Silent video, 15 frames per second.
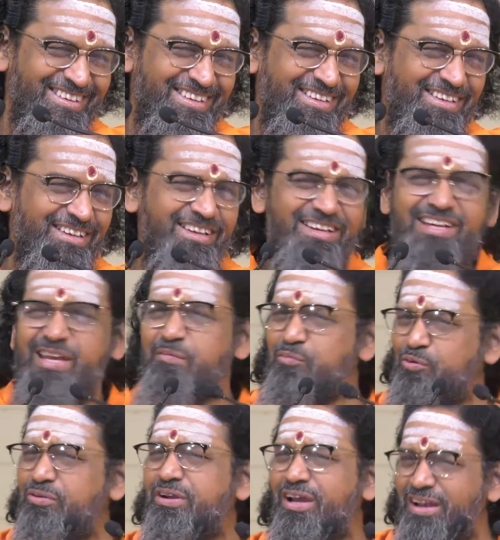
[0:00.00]
He came
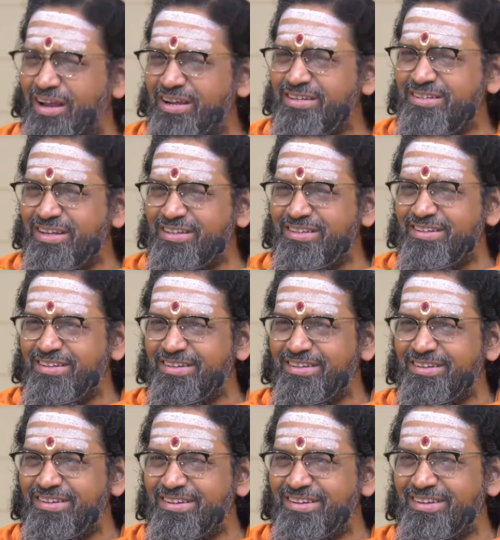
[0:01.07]
to Kailash, I
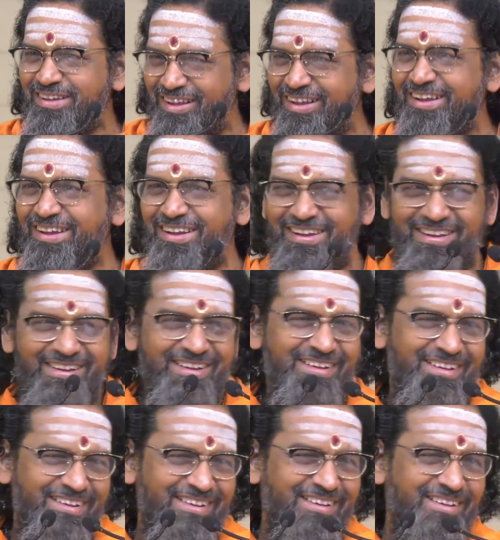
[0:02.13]
think.
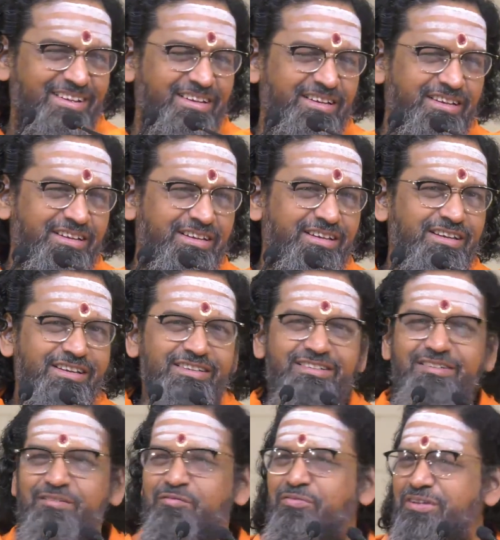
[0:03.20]
He is
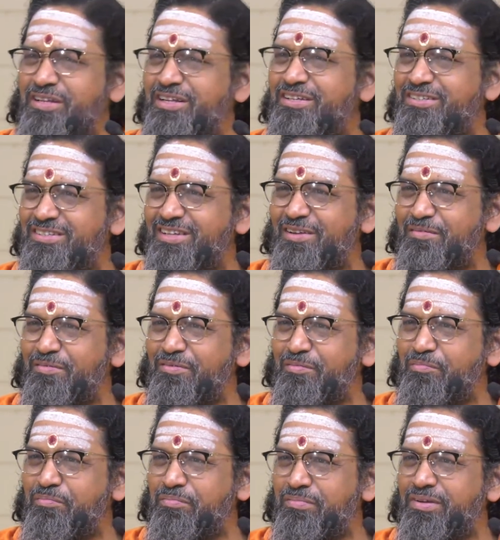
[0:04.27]
in Phoenix and
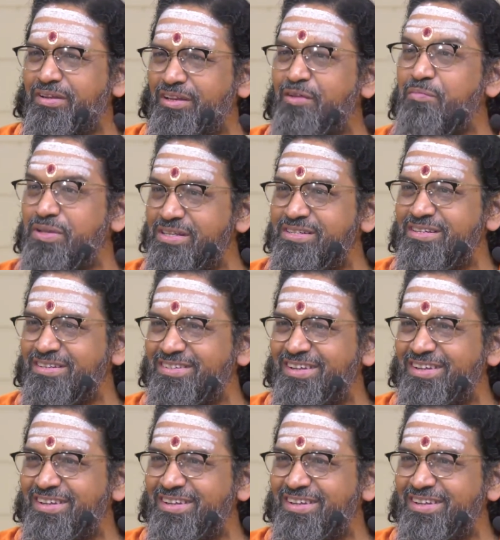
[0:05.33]
Lemesi.